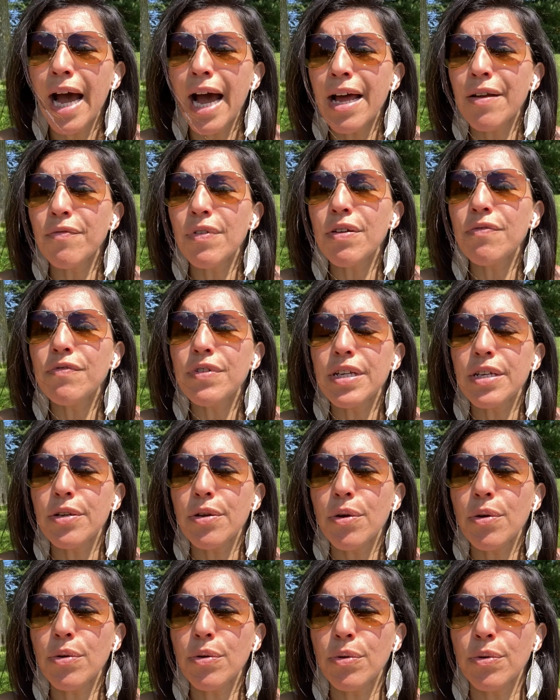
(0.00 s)
And when we
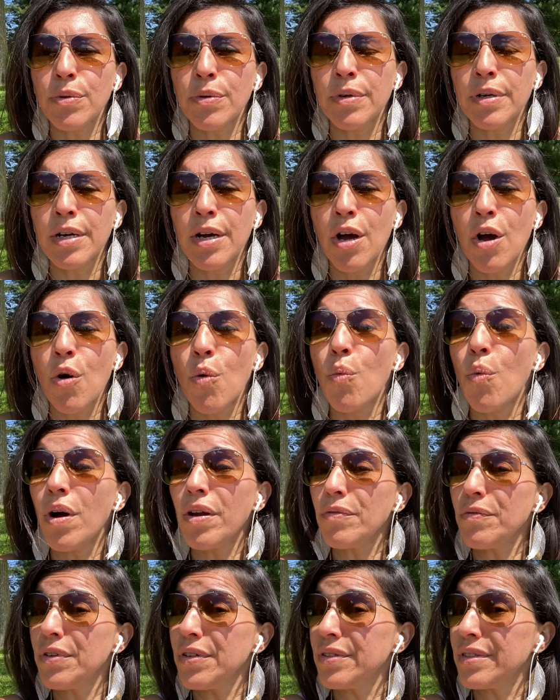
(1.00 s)
know
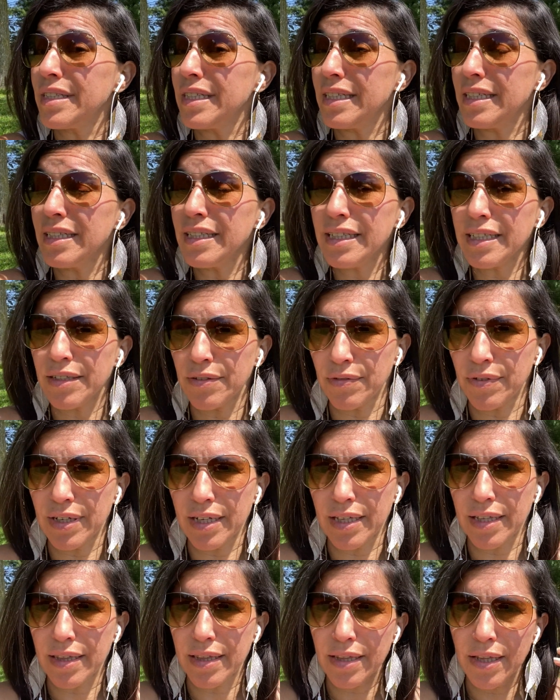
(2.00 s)
what we're dealing
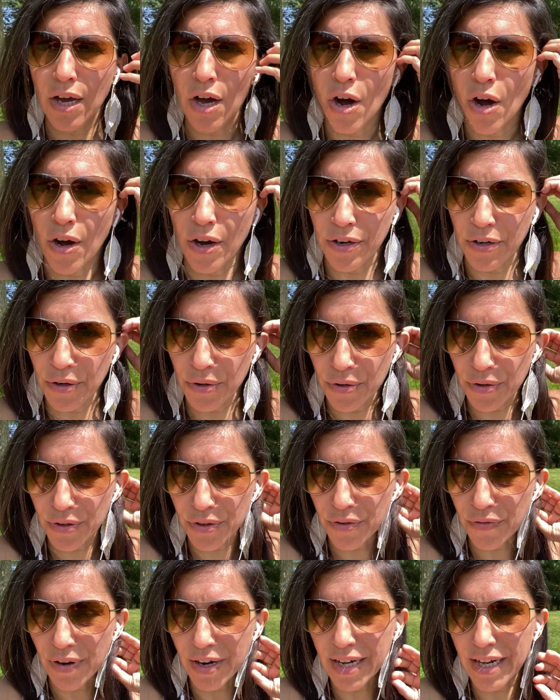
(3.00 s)
with on
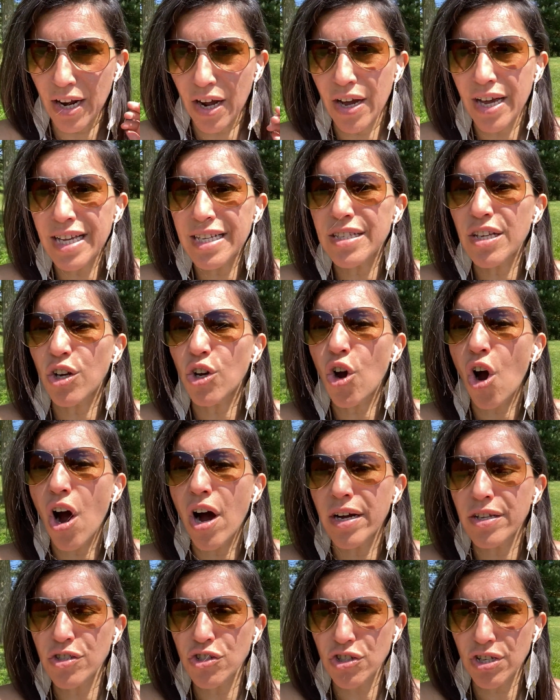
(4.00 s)
earth right now is a
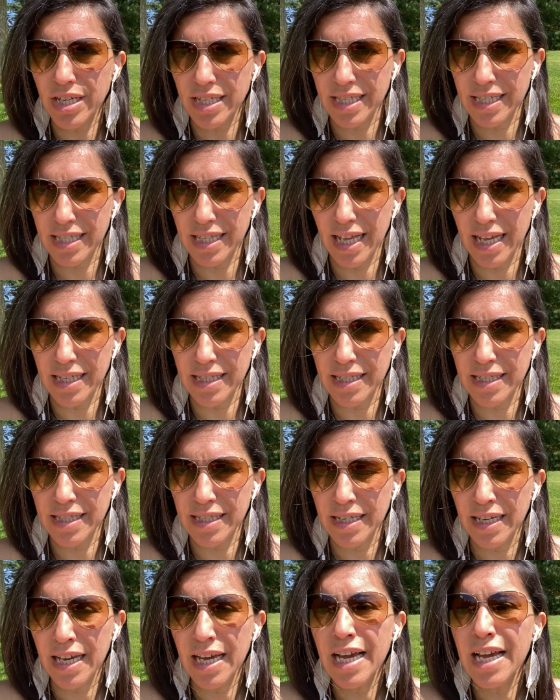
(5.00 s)
consciousness,
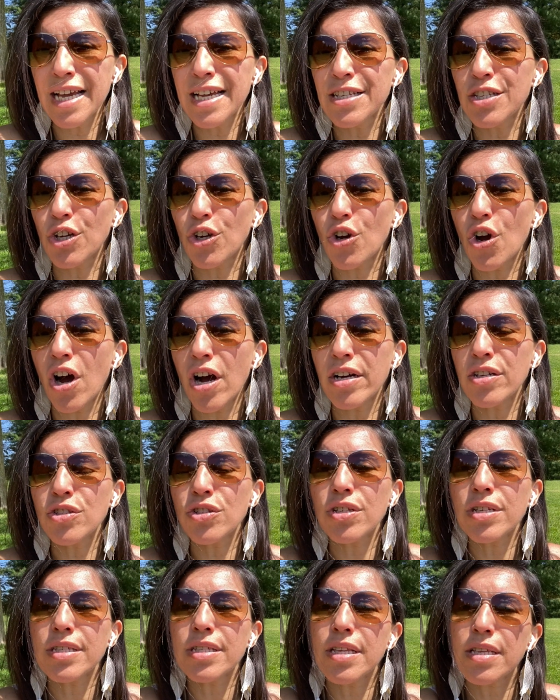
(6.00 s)
is a
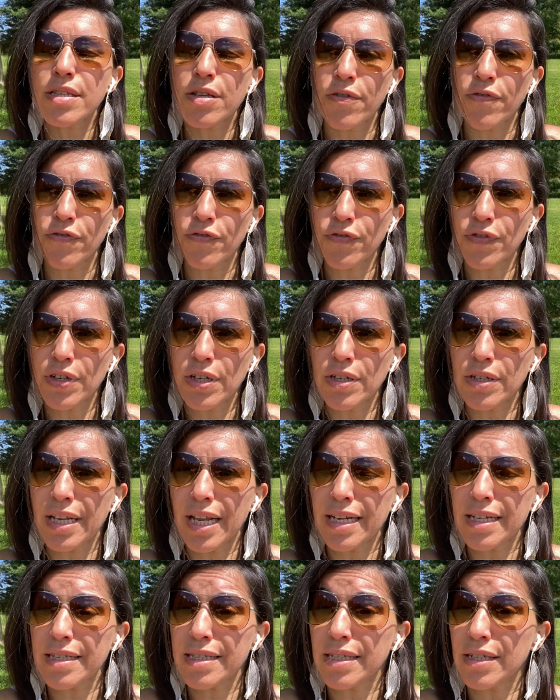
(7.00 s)
consciousness of fear
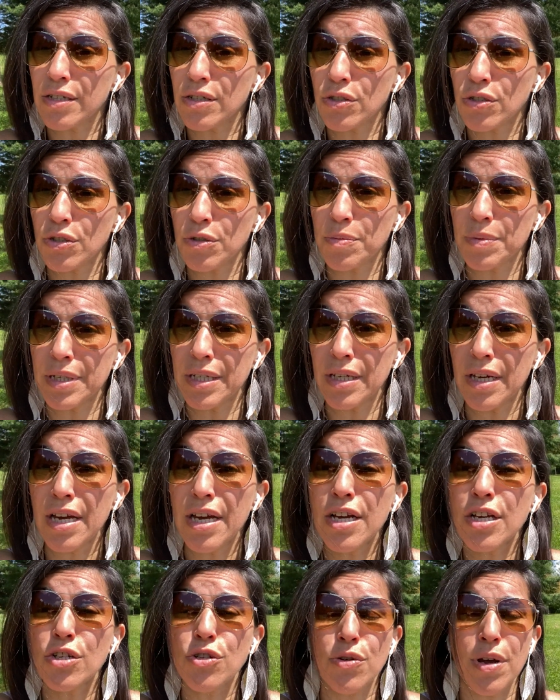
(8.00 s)
that is here to be
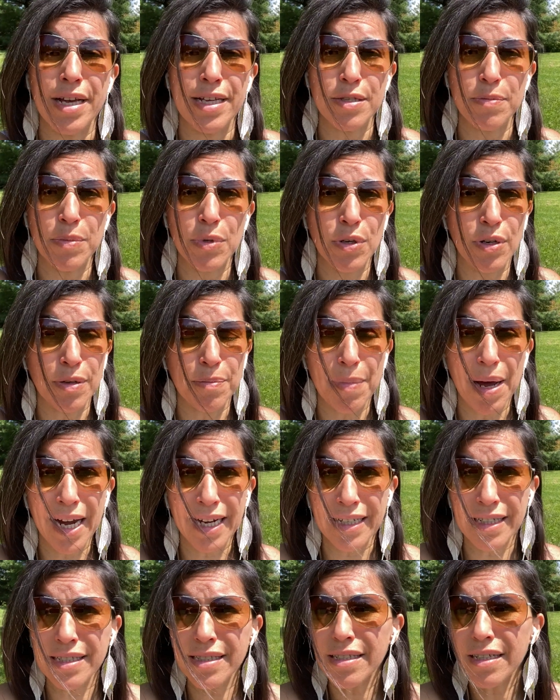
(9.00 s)
transmuted
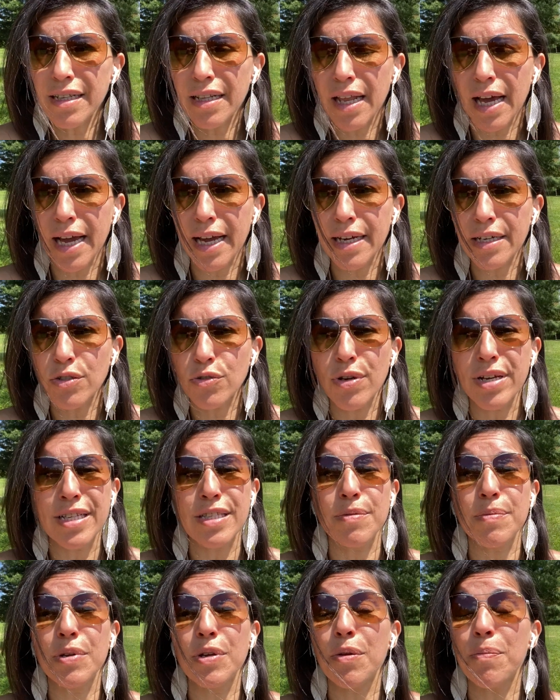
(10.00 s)
back into light,
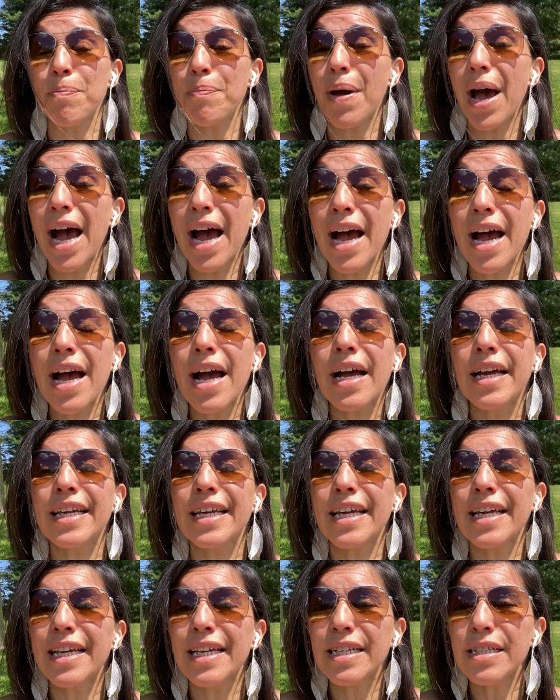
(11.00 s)
transmuted
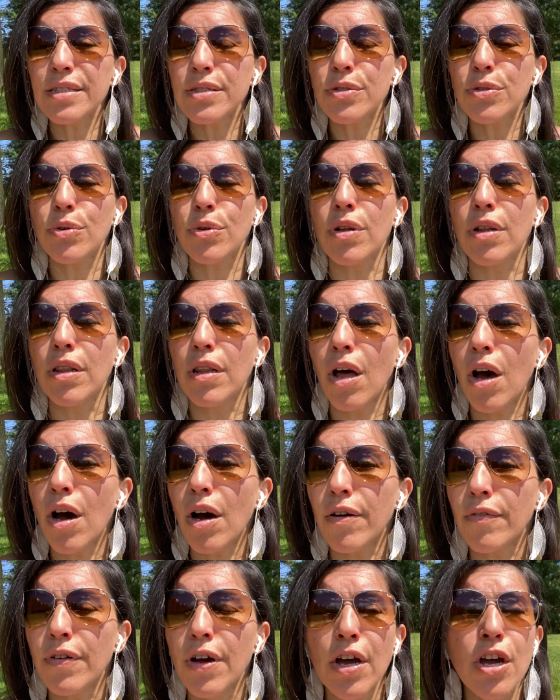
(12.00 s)
back into
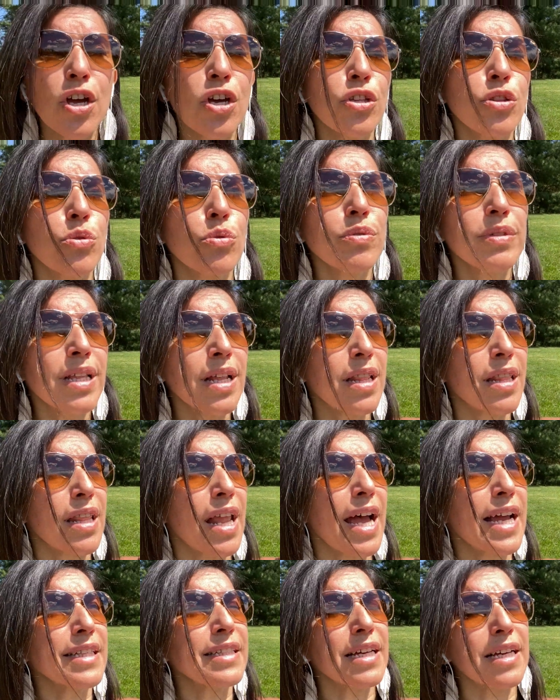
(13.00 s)
love. Through the
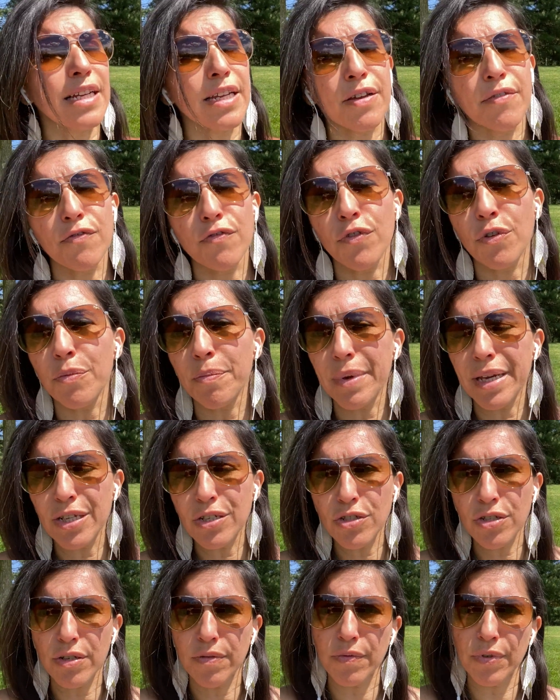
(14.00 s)
light and
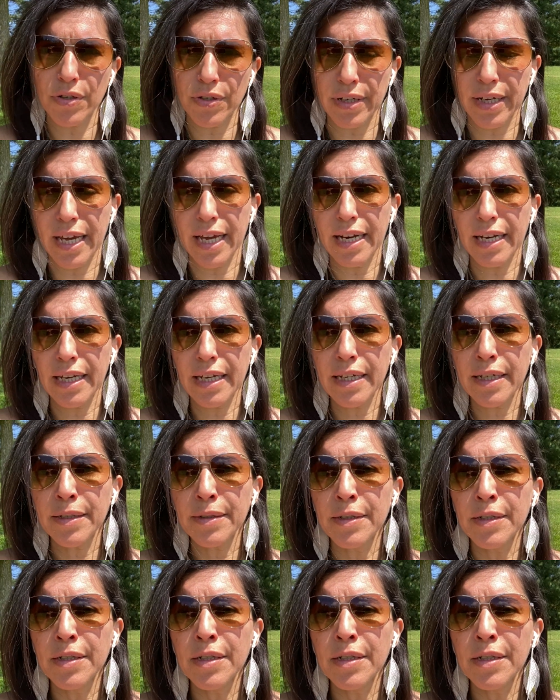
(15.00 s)
information we are getting,